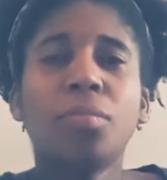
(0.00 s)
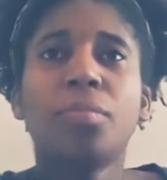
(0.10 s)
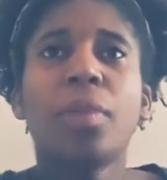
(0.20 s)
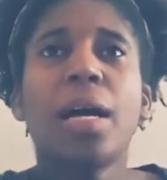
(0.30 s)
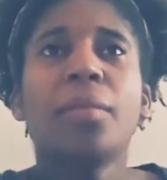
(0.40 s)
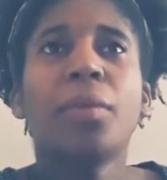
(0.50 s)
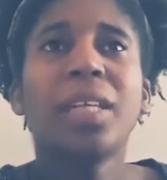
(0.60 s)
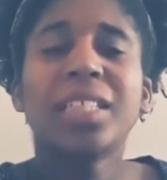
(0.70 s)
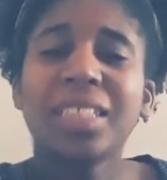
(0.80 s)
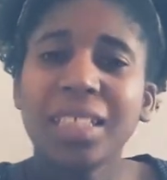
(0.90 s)
but we
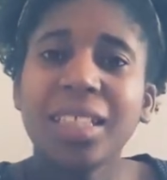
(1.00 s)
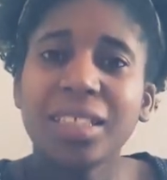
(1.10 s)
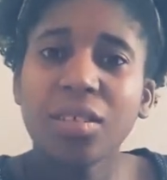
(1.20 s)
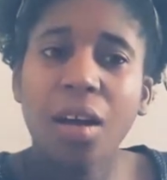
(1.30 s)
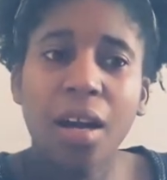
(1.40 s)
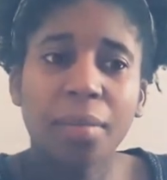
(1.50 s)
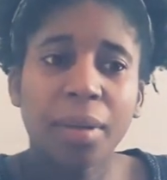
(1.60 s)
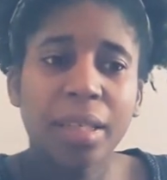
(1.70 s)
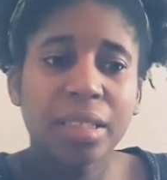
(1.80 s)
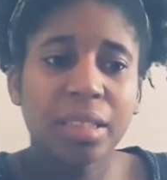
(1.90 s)
just need to talk,
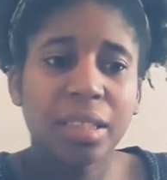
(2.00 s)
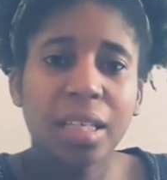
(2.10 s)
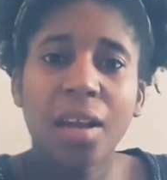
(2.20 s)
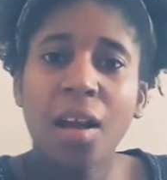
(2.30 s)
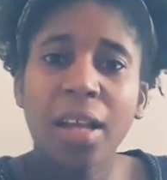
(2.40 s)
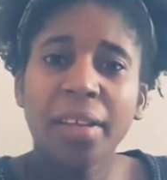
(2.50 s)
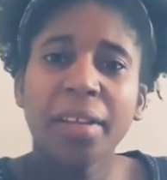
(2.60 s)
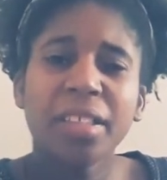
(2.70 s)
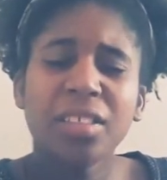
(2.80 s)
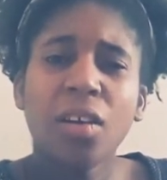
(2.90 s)
because in here
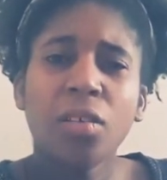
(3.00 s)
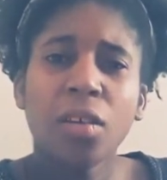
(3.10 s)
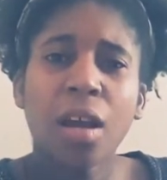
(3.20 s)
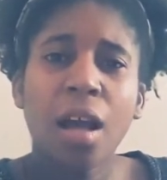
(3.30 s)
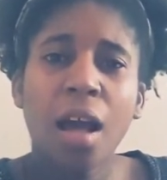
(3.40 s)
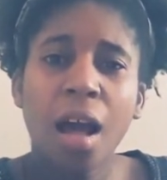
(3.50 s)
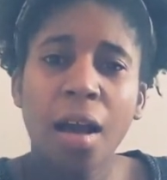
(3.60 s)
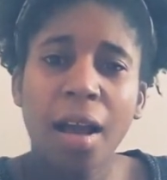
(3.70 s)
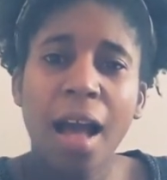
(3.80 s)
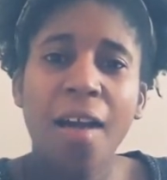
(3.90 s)
is total
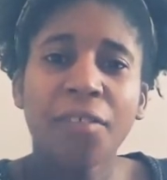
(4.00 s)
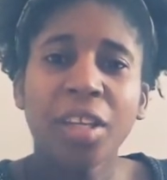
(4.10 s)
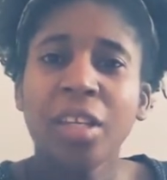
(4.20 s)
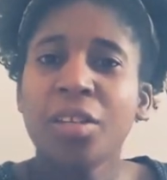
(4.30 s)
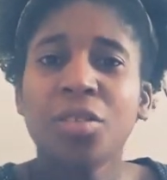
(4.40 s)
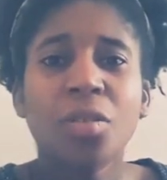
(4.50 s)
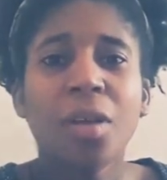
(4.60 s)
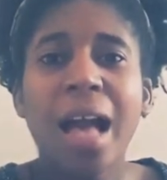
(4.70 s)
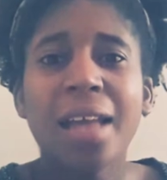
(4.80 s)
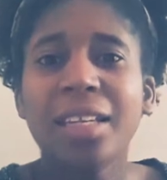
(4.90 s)
confident. There's no
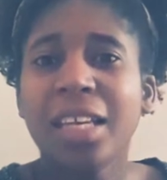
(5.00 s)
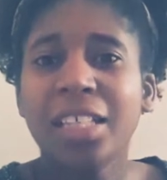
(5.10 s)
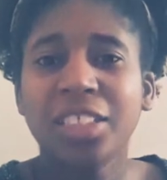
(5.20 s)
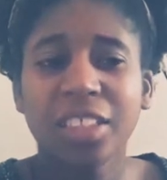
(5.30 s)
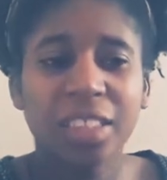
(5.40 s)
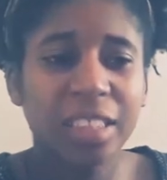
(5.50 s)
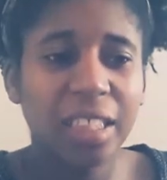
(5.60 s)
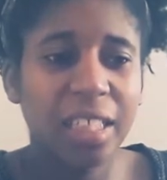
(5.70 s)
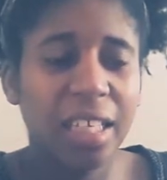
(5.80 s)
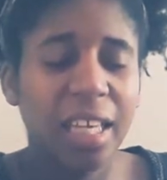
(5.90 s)
condemnation
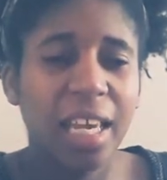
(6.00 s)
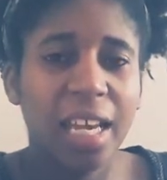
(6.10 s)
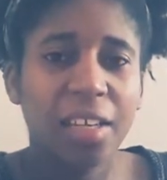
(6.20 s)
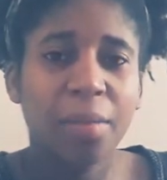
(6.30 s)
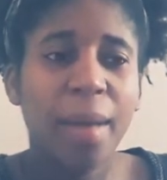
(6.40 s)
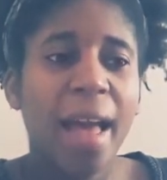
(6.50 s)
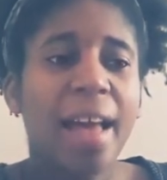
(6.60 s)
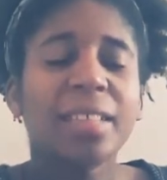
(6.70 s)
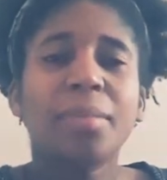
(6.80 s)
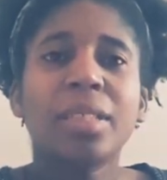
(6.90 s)
in your
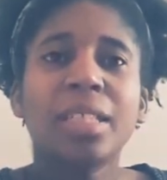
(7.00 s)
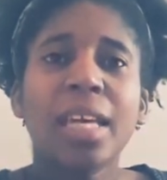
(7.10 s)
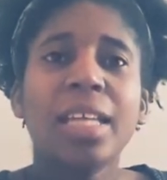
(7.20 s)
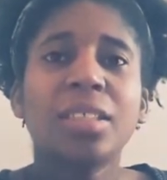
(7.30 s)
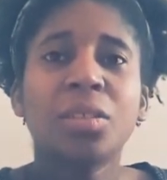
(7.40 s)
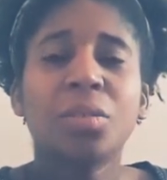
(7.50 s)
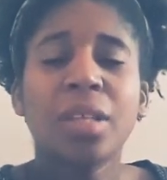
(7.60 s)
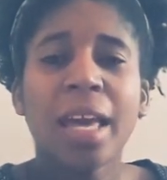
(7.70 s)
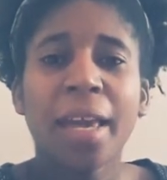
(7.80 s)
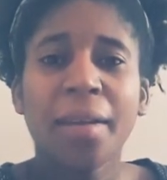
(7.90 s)
past, but today is a new
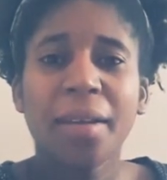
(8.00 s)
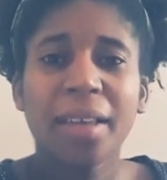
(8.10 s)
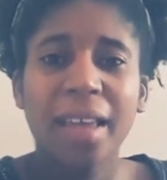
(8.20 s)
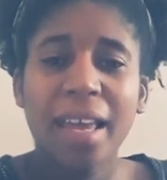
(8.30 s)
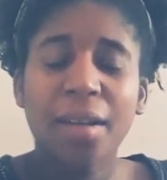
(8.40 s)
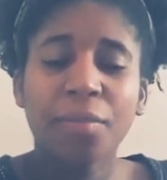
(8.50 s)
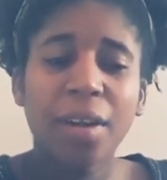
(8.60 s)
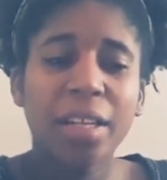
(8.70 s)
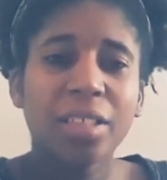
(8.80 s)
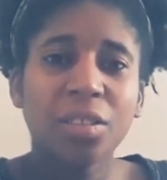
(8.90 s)
day, and I'm
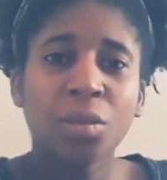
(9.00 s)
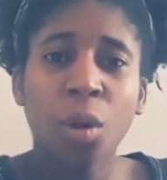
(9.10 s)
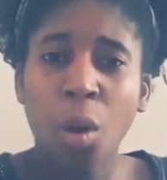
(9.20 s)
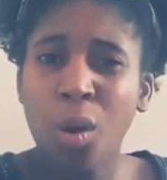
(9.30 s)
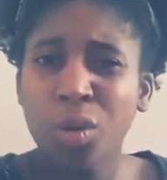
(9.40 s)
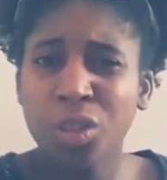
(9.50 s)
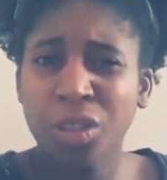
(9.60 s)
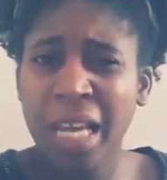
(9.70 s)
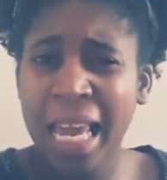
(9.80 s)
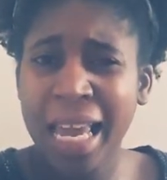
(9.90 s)
ready to hold your
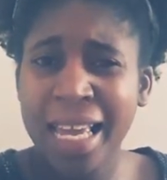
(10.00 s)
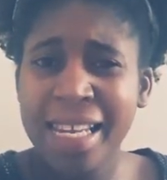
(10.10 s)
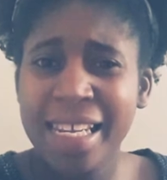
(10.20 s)
hand.